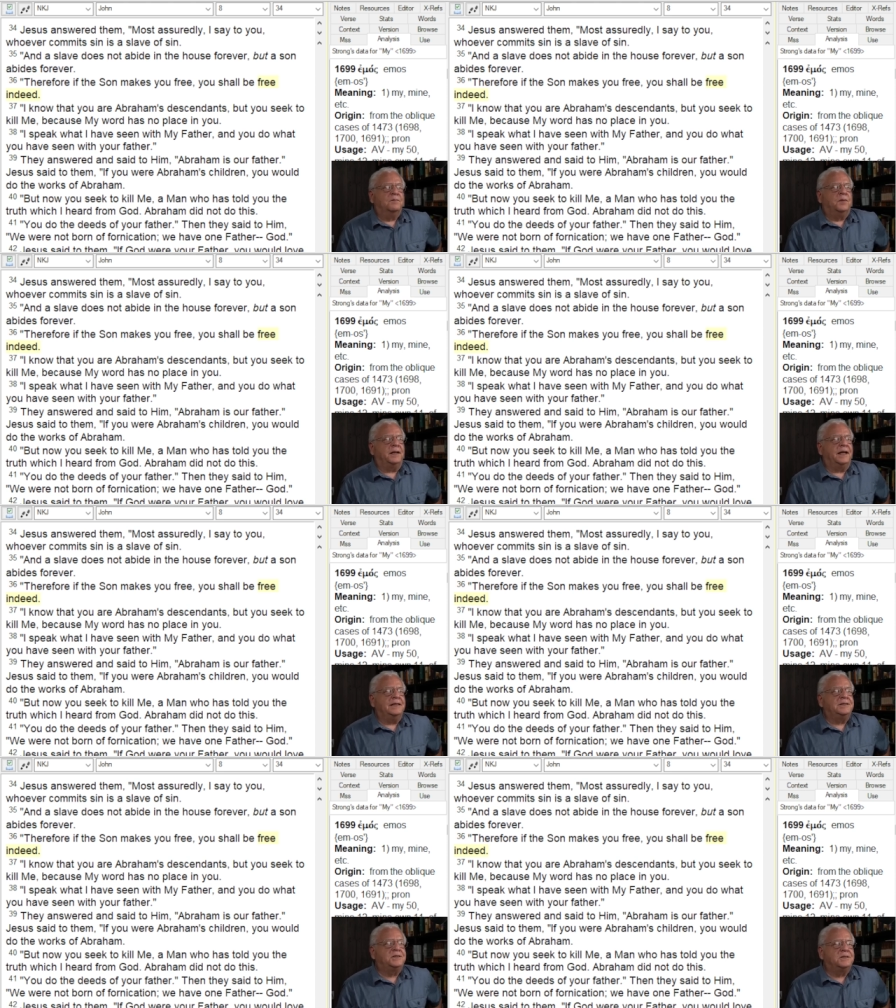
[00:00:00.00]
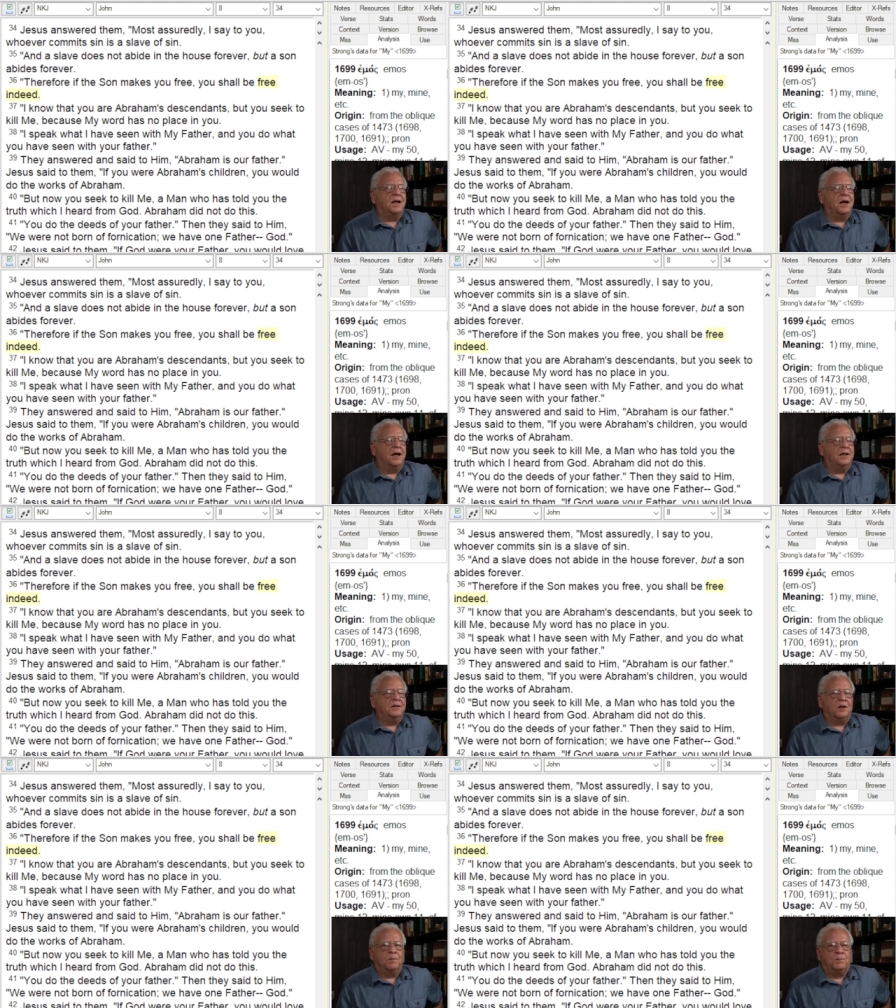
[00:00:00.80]
But a
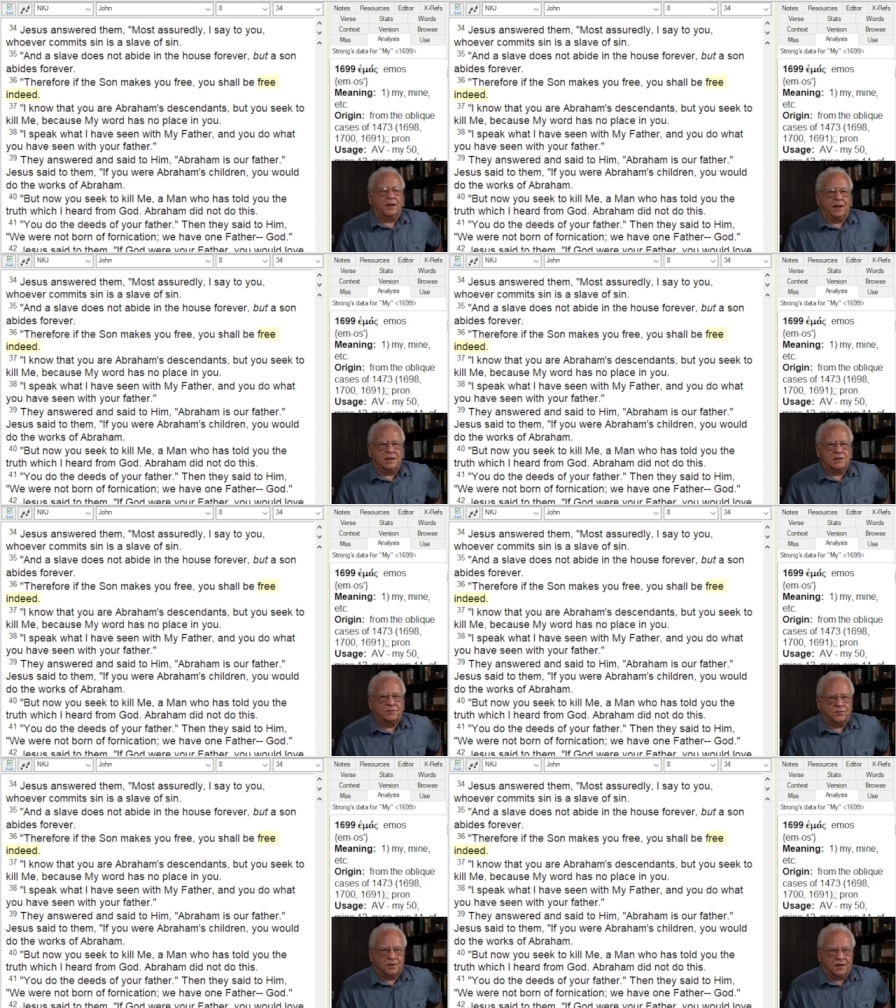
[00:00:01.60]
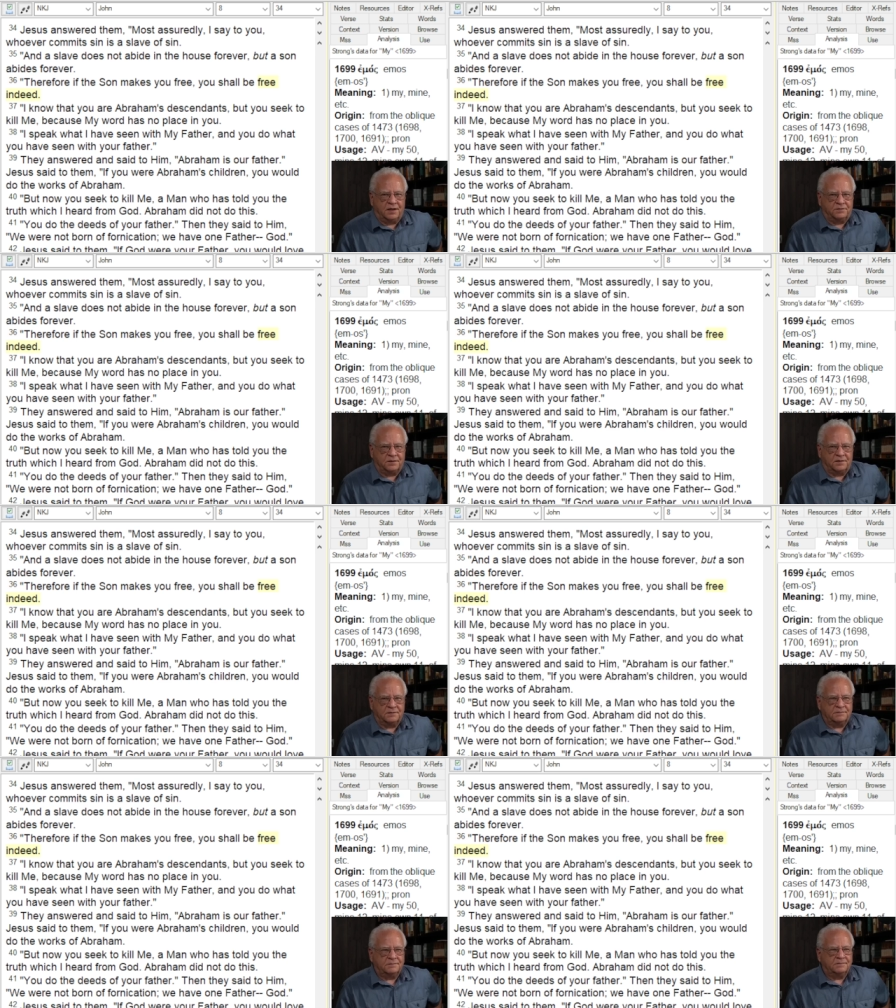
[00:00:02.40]
son abides forever
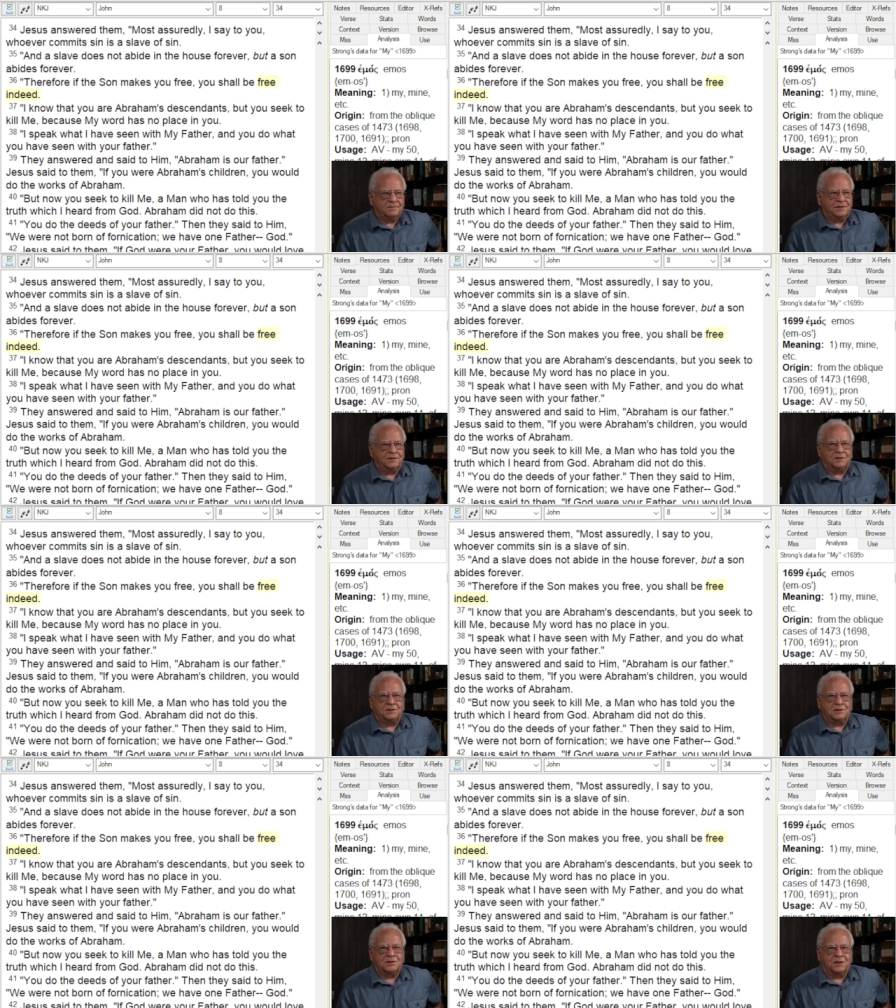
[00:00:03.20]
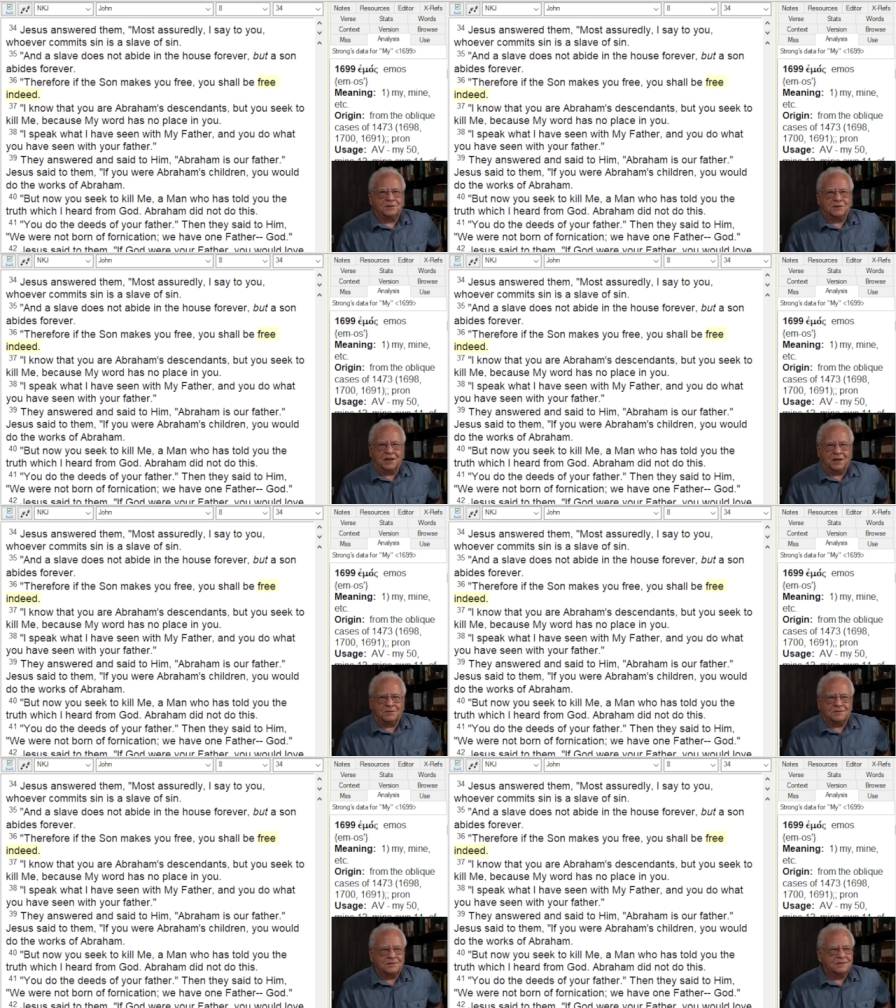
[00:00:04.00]
because it's the son's
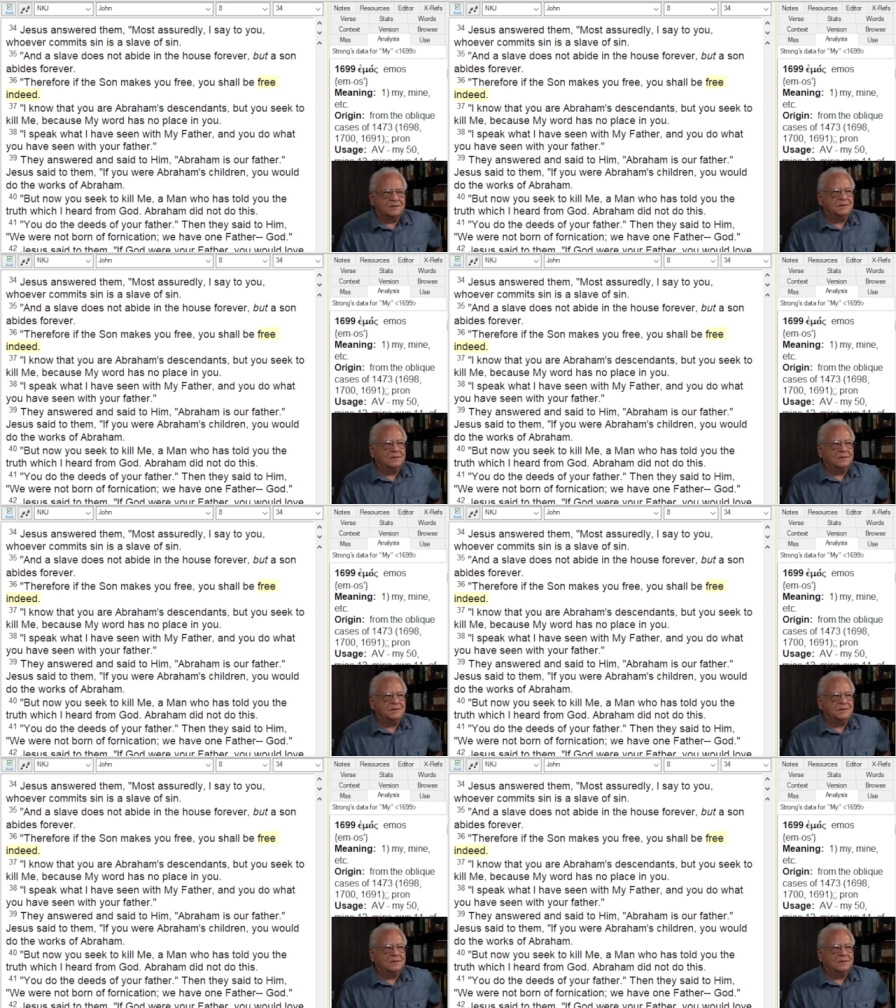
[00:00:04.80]
house.